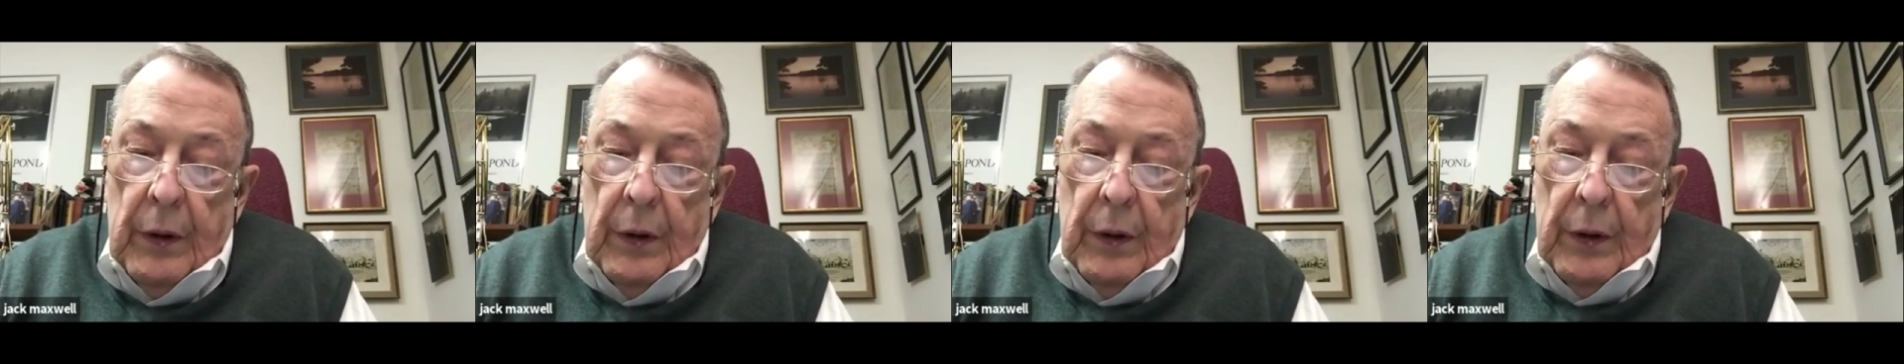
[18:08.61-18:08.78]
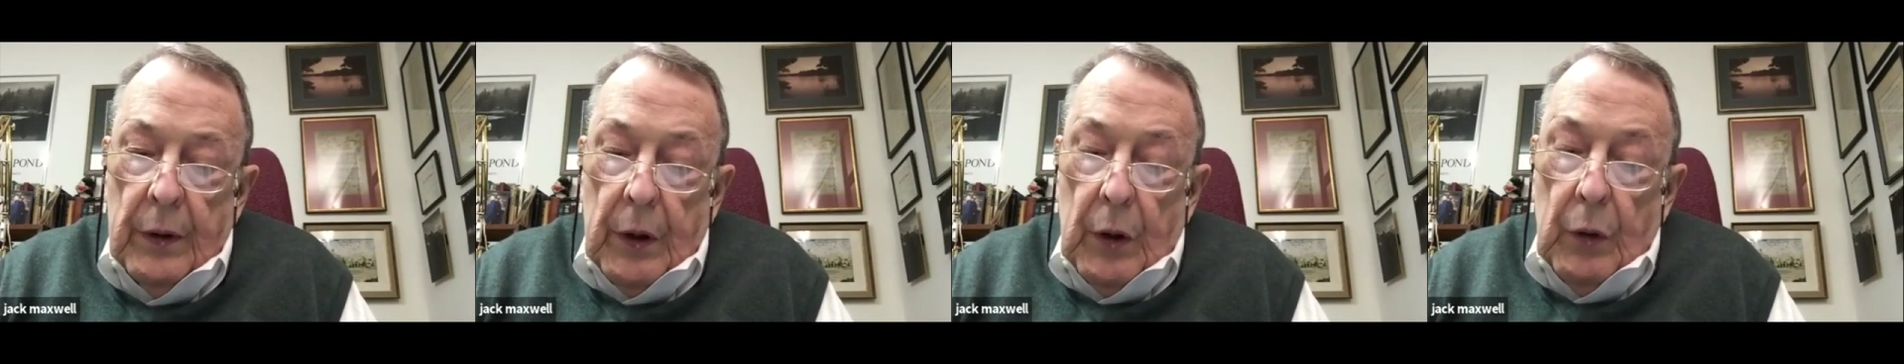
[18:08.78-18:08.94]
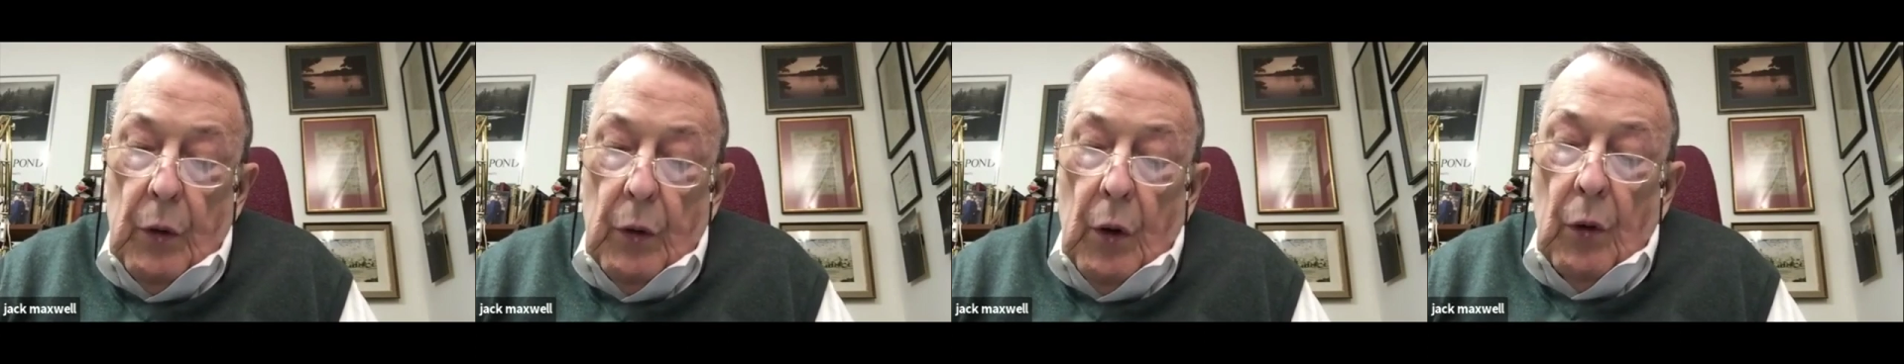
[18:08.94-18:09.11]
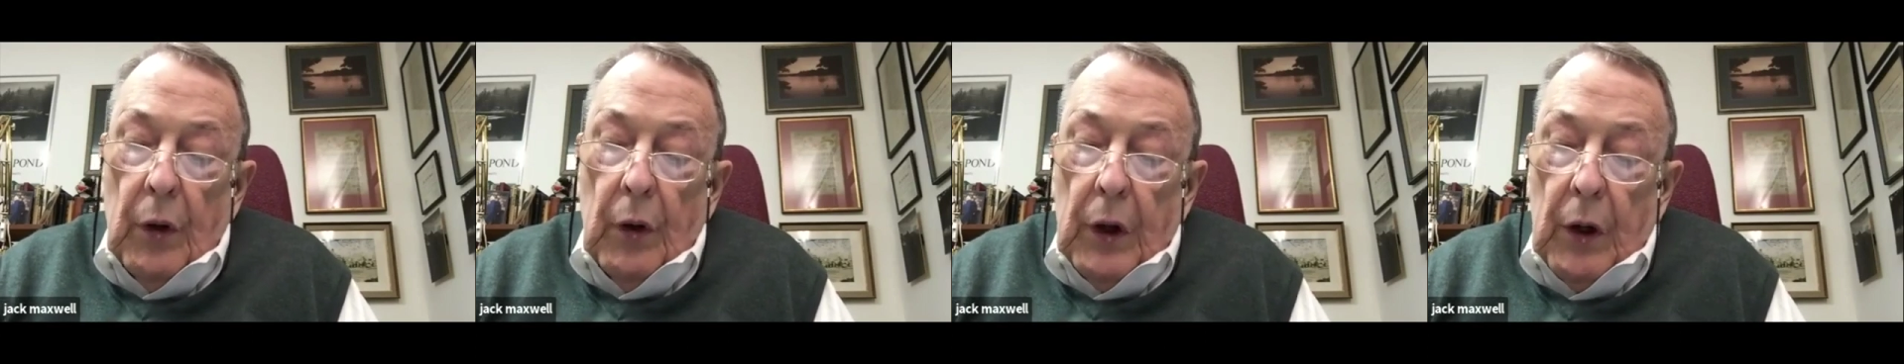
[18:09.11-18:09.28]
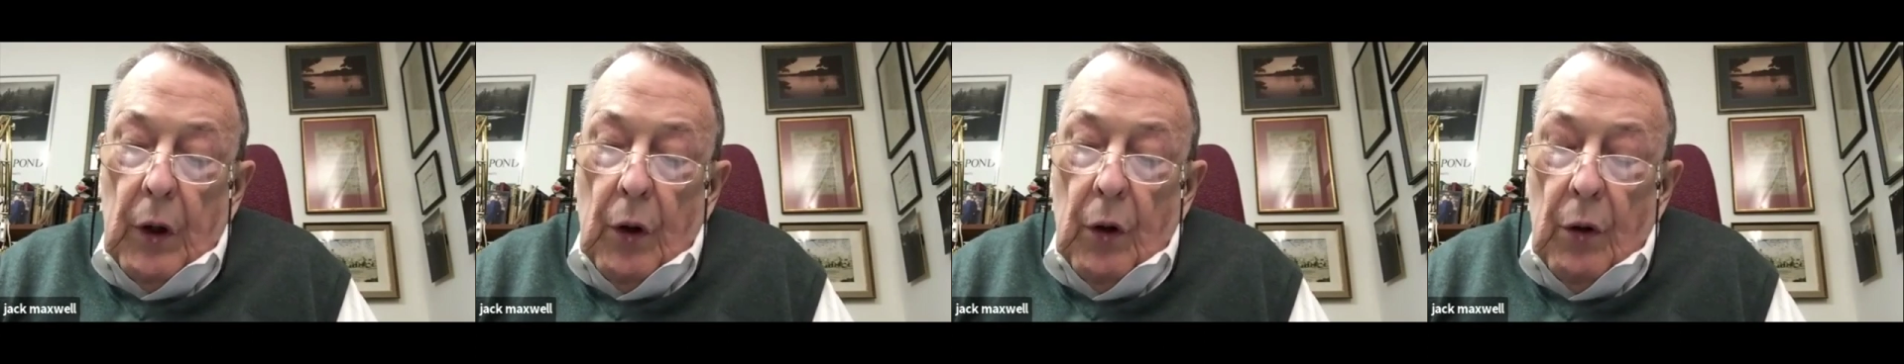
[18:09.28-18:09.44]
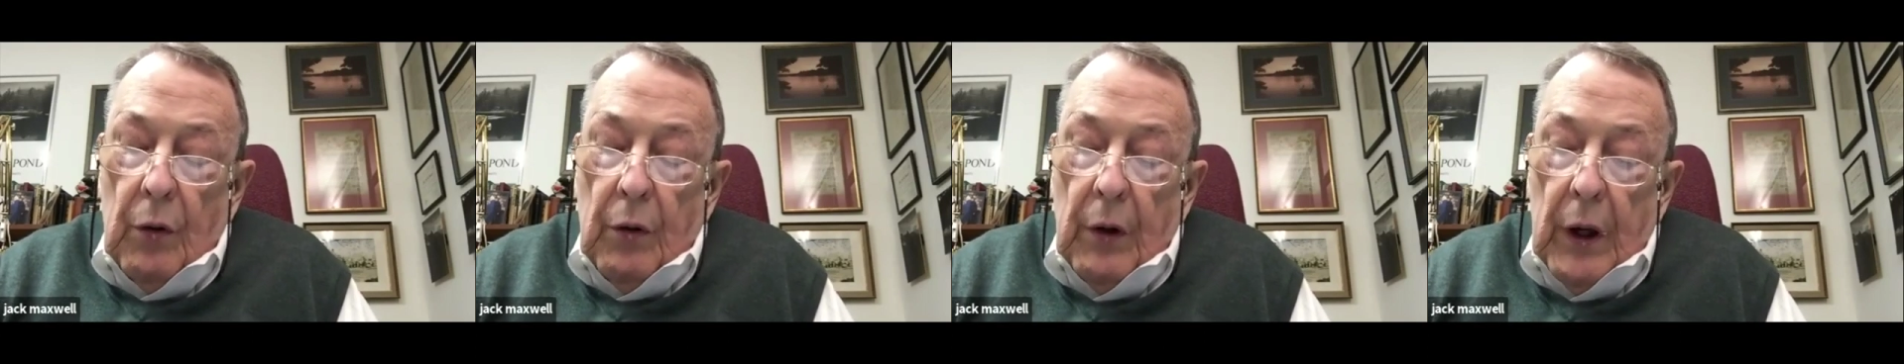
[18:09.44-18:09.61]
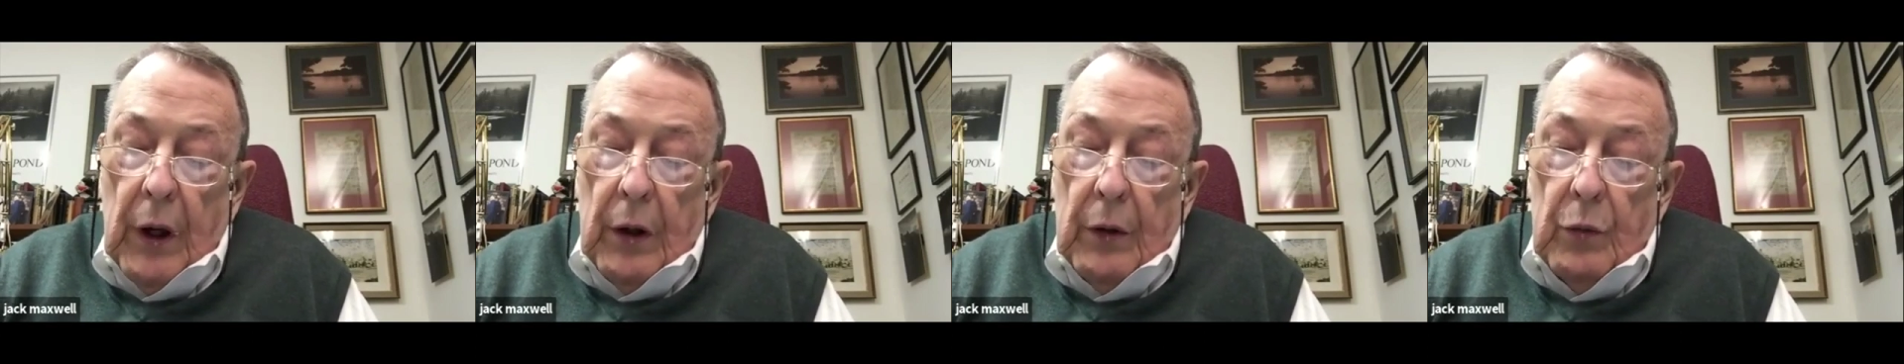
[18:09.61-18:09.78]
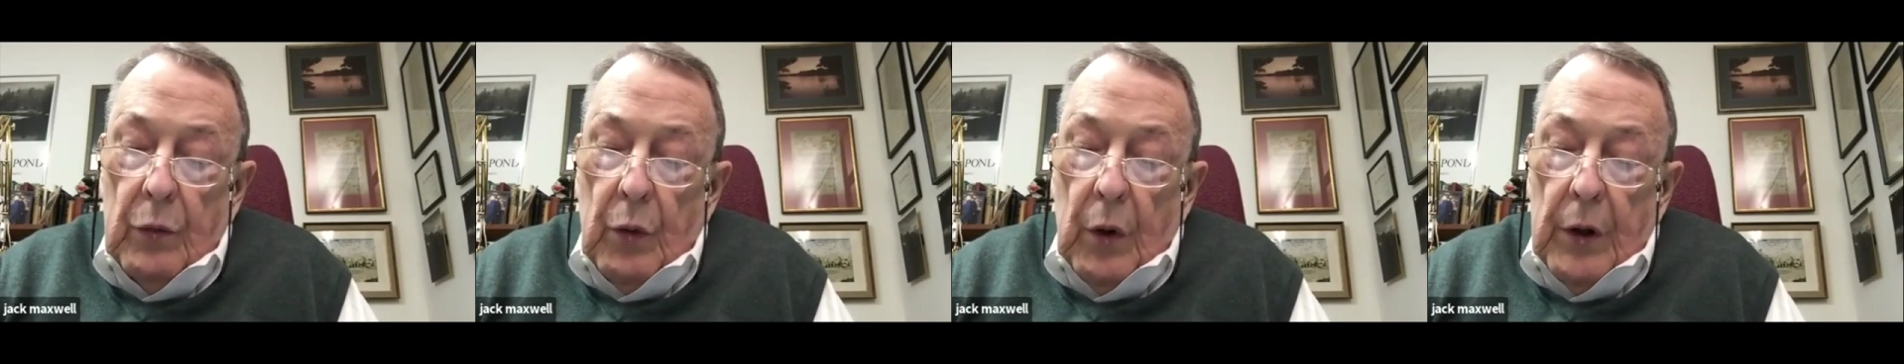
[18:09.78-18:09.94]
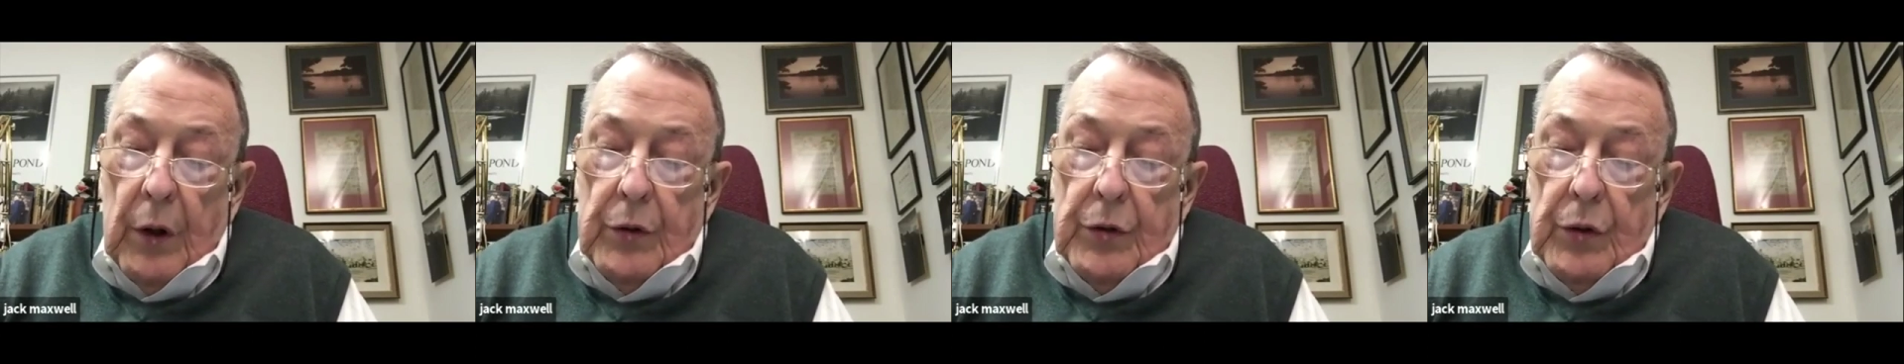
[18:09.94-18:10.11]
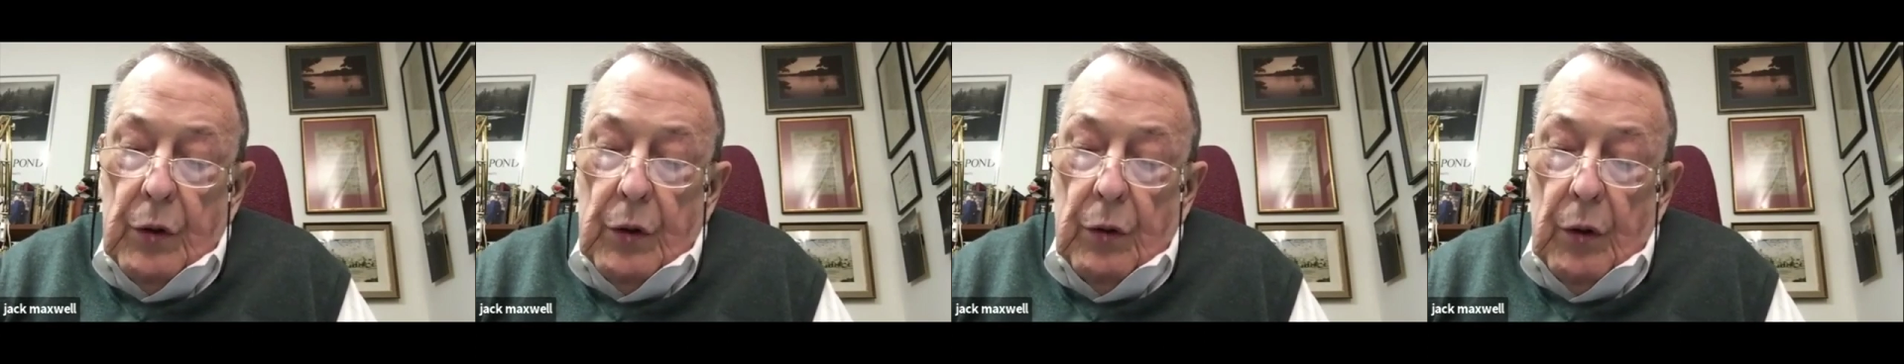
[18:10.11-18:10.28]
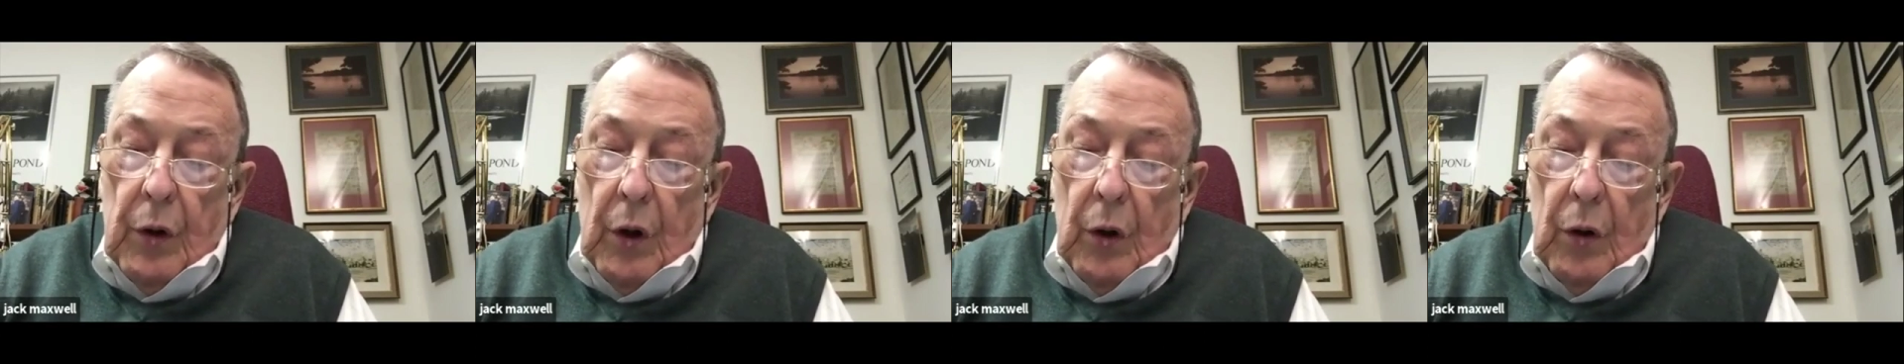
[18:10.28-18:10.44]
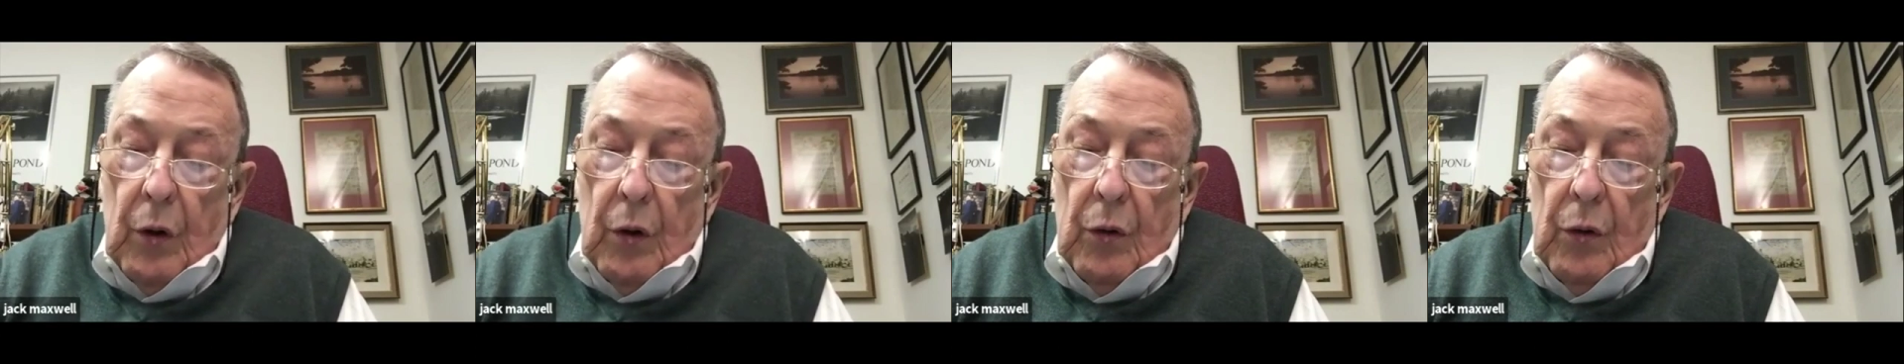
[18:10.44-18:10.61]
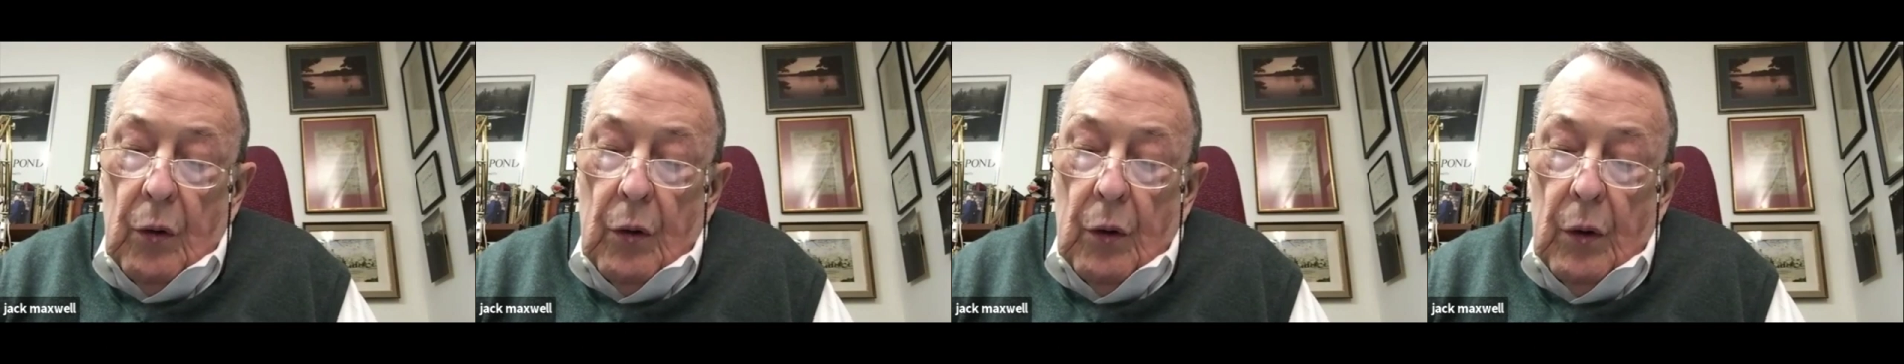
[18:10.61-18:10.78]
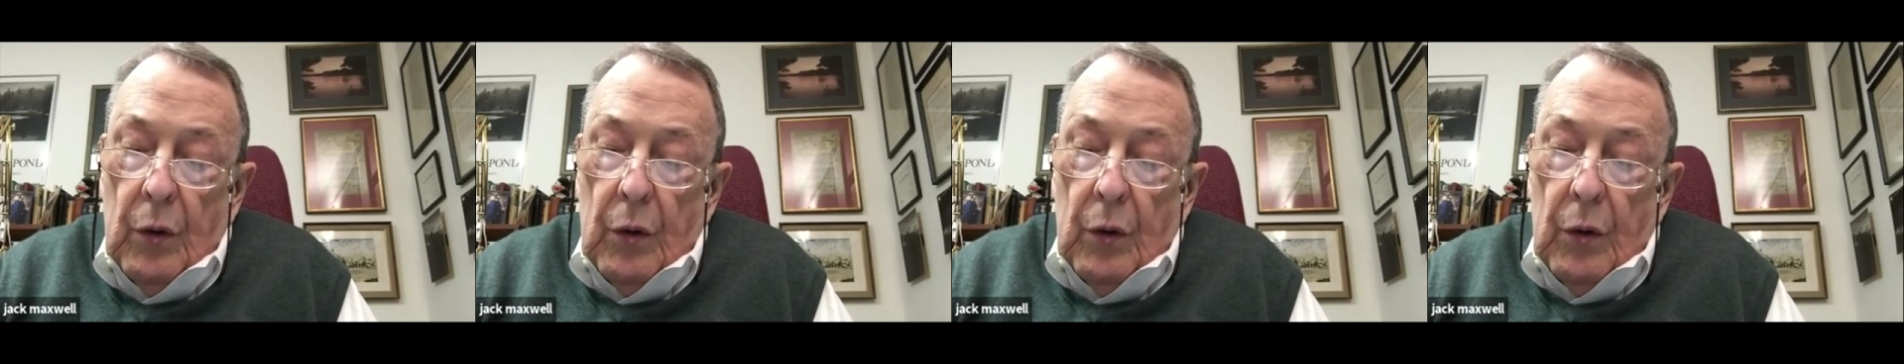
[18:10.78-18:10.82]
You only go around once, you know.